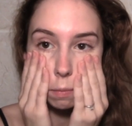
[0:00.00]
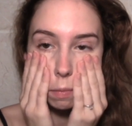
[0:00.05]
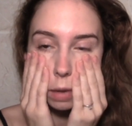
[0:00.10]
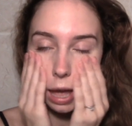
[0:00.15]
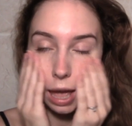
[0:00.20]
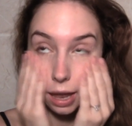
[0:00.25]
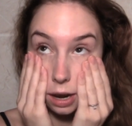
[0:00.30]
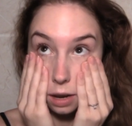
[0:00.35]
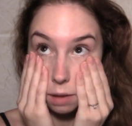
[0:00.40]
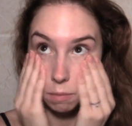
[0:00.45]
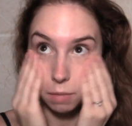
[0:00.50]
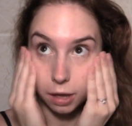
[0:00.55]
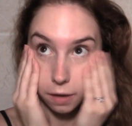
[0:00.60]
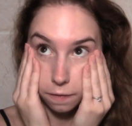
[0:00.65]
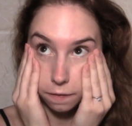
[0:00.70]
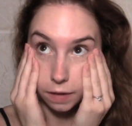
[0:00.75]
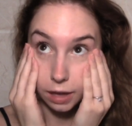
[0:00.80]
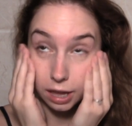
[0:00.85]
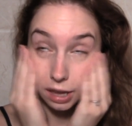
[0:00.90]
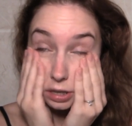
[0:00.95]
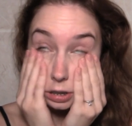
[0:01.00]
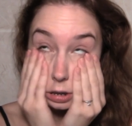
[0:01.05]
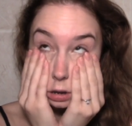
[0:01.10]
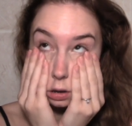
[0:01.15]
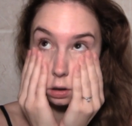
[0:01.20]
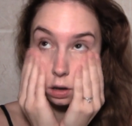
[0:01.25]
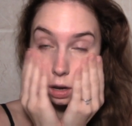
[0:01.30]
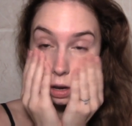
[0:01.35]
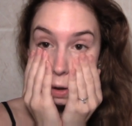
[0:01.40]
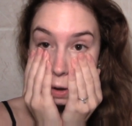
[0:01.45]
patting my
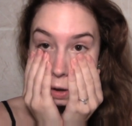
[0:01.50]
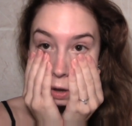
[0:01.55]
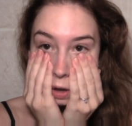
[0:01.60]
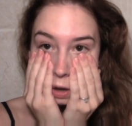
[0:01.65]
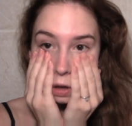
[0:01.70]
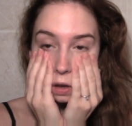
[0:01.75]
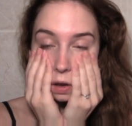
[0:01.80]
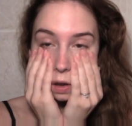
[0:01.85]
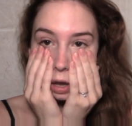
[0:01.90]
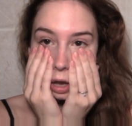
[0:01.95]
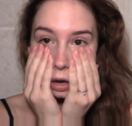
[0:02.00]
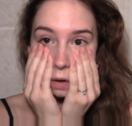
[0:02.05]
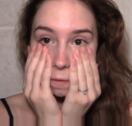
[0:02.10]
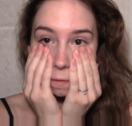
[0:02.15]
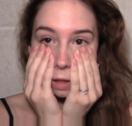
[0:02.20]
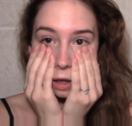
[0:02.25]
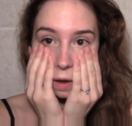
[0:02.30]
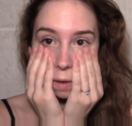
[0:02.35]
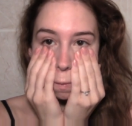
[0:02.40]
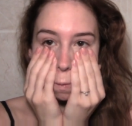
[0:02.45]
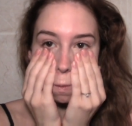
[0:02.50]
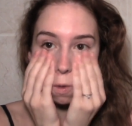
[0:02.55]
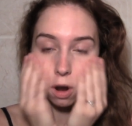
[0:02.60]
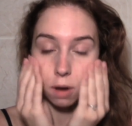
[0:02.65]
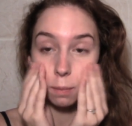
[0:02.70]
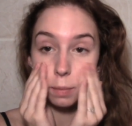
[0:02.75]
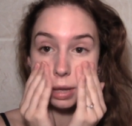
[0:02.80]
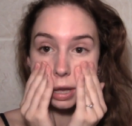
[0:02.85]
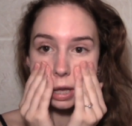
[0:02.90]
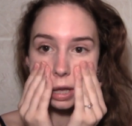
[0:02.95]
face, kind of like
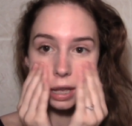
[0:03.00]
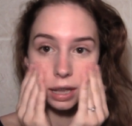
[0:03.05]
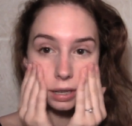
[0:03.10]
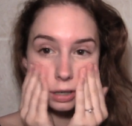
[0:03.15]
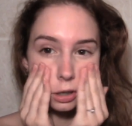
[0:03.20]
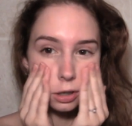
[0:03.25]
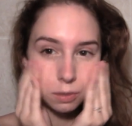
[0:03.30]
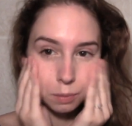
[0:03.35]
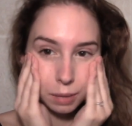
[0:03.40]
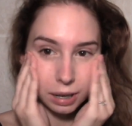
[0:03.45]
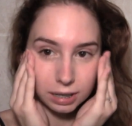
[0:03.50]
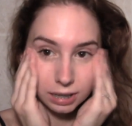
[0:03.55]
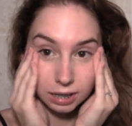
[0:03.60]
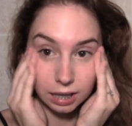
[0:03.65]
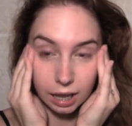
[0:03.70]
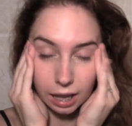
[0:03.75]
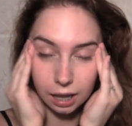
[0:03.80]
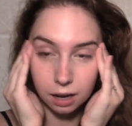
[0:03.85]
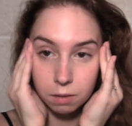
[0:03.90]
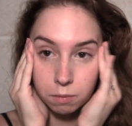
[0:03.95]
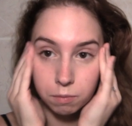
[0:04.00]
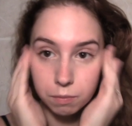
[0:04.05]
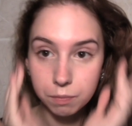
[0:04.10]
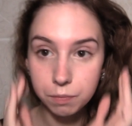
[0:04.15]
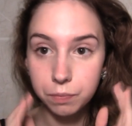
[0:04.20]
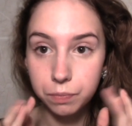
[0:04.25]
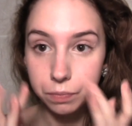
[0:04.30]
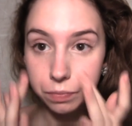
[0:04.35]
warming it into my skin.